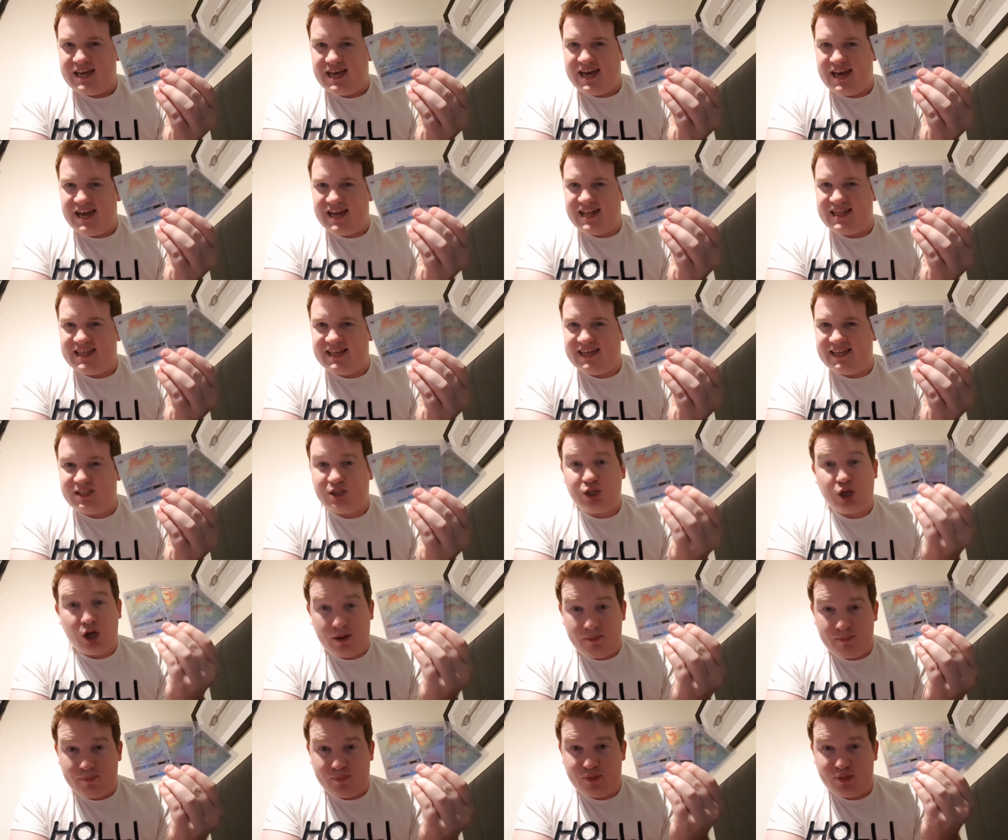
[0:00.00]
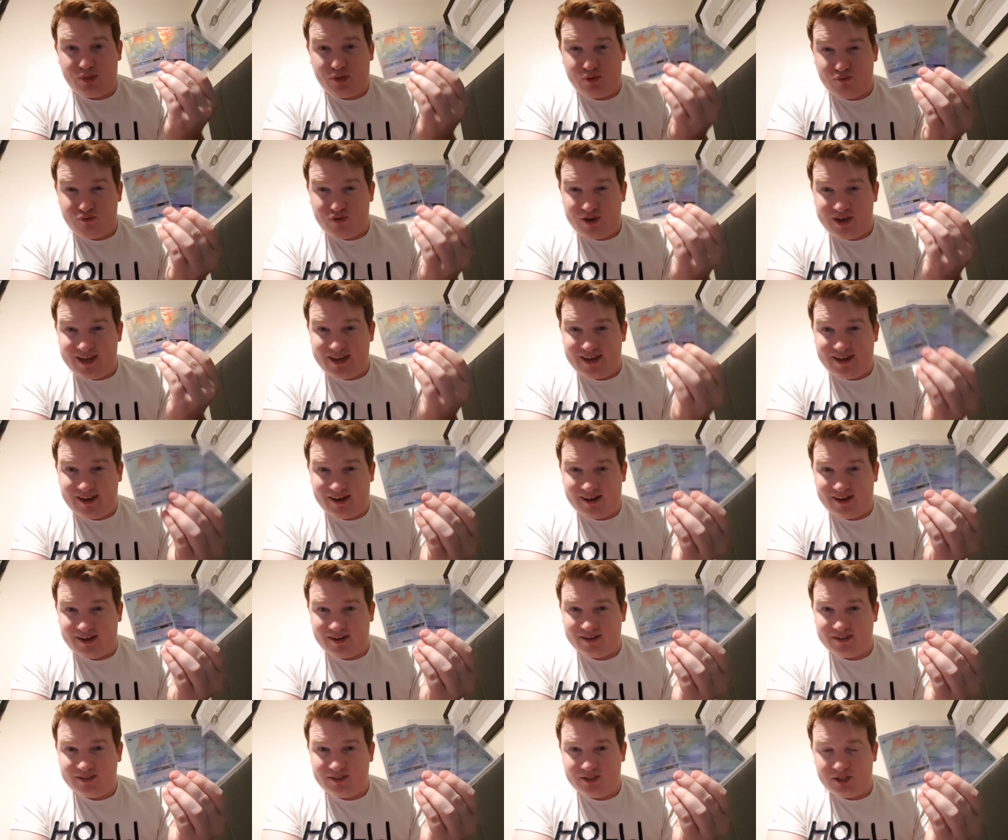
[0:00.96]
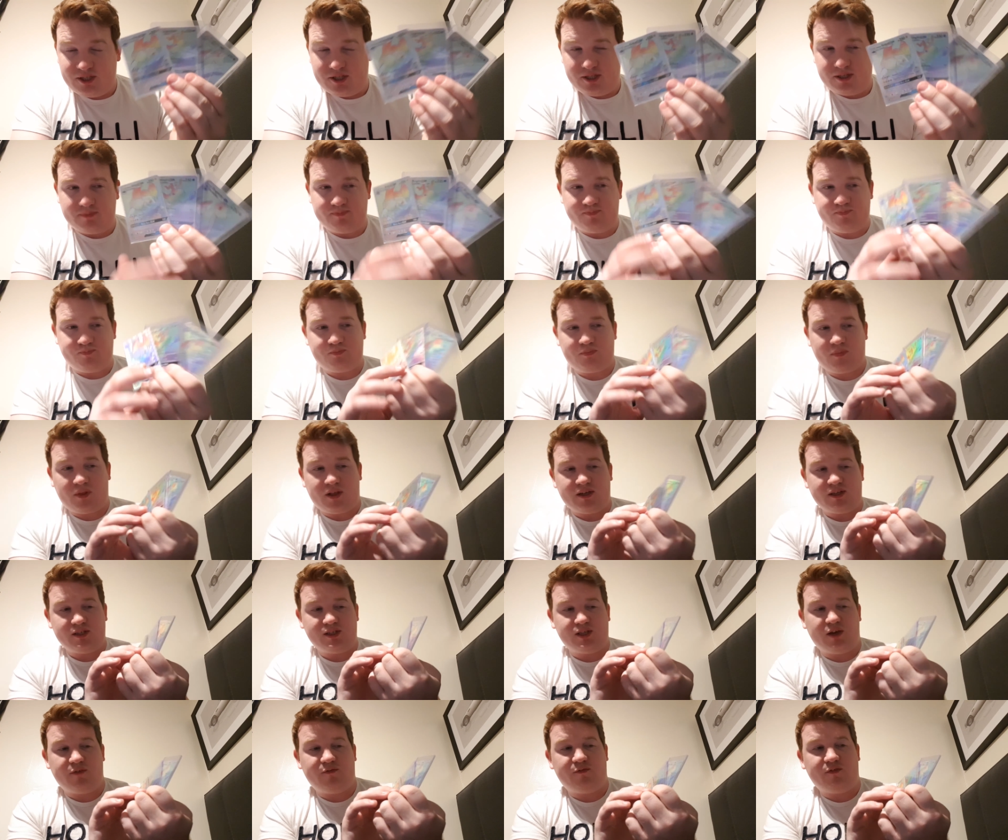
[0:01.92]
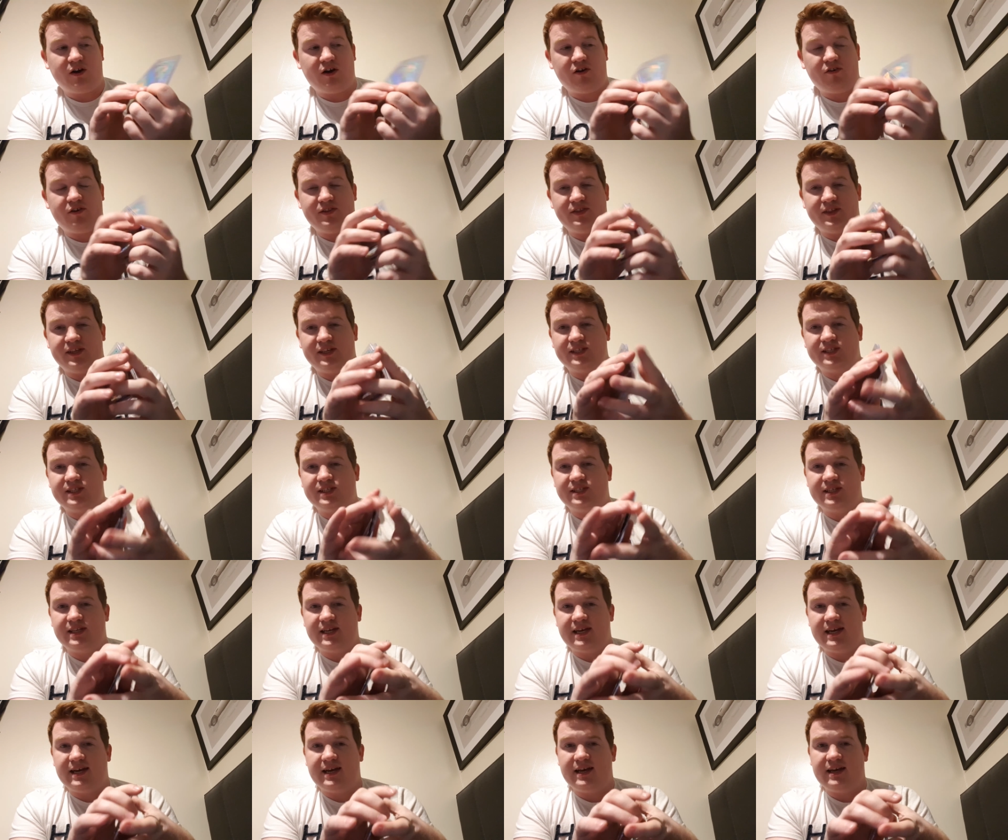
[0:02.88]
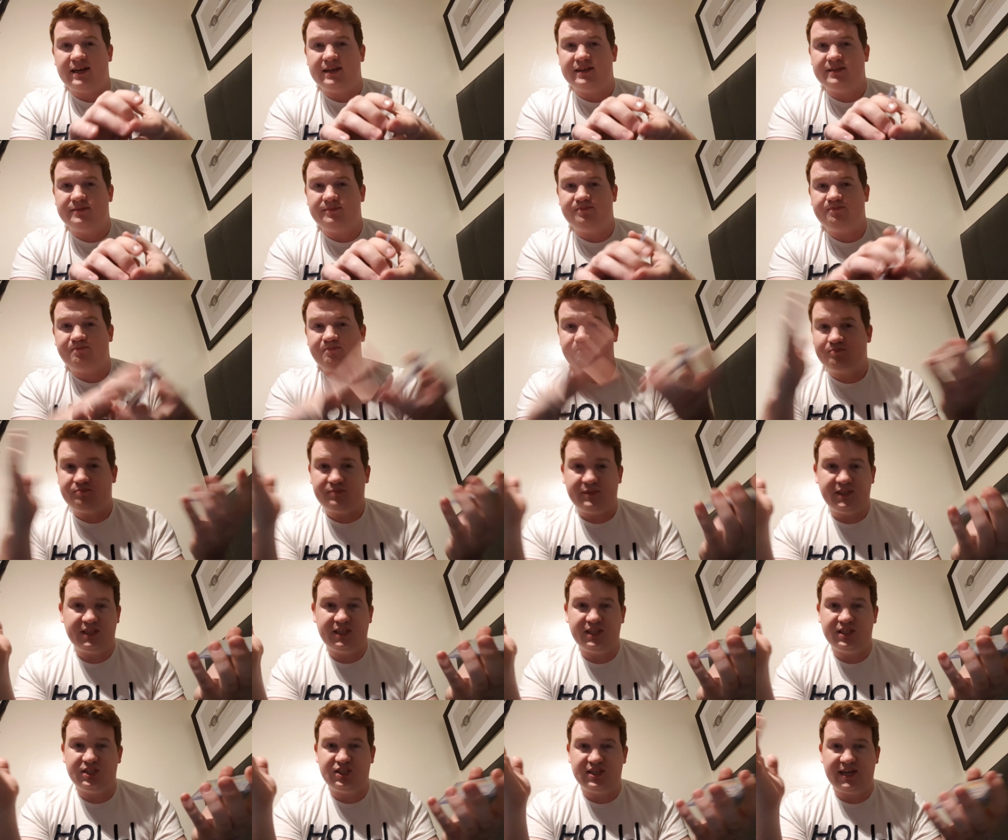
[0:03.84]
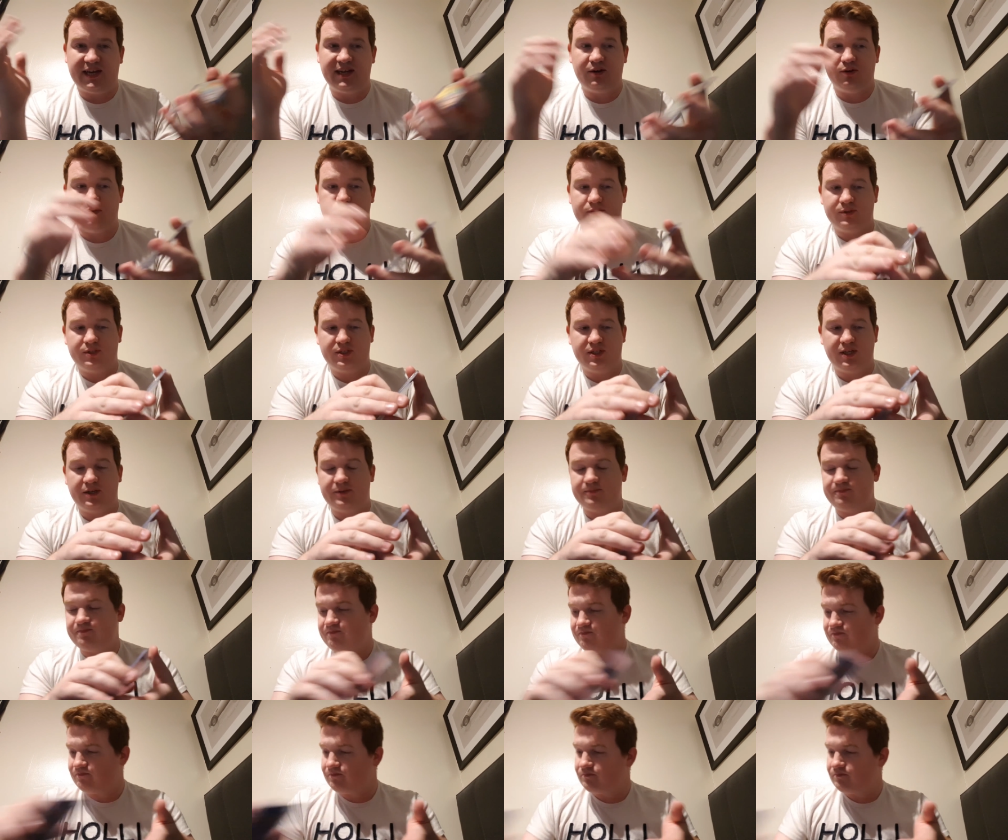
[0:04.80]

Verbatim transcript: in the top three cards so far in this uh, in this channel. So